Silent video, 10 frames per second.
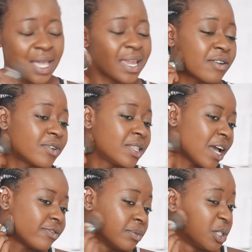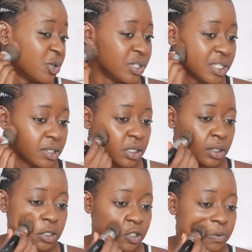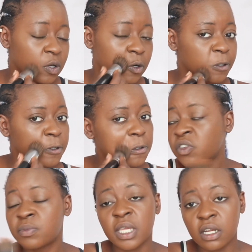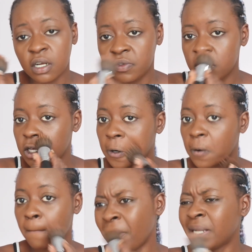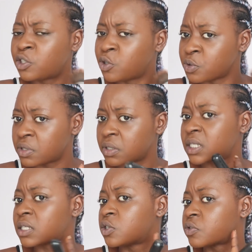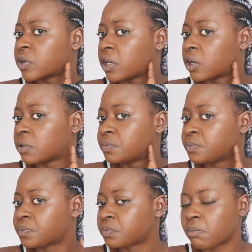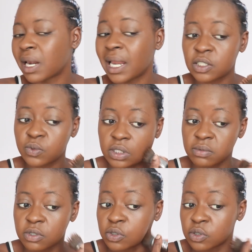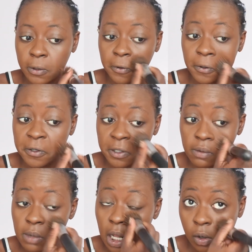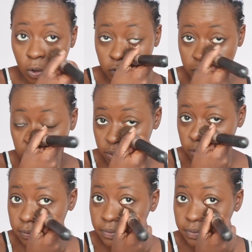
And I really haven't been going to the dentist, to be honest. So beginning of the year, my tooth, this tooth right here, my last wisdom's tooth, started to give me a lot of trouble.